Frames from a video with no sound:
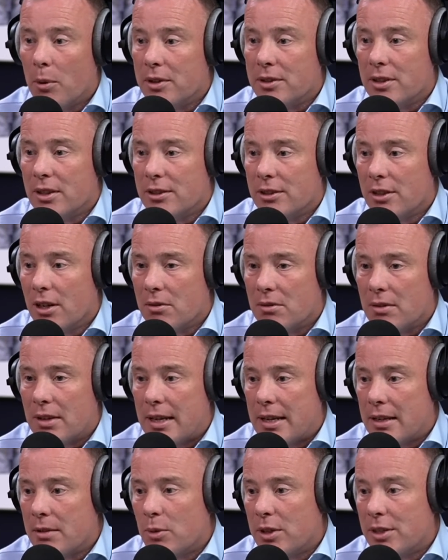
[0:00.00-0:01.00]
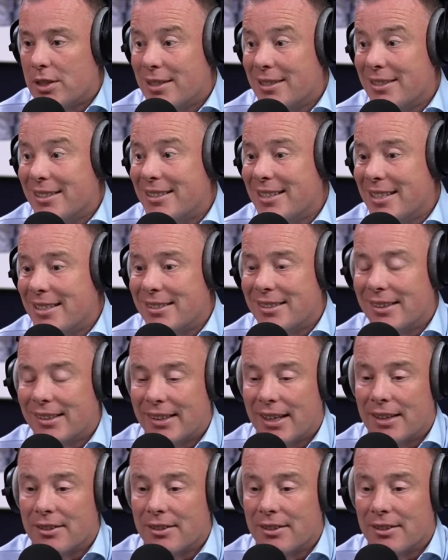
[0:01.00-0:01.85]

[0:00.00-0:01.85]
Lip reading: which is statistically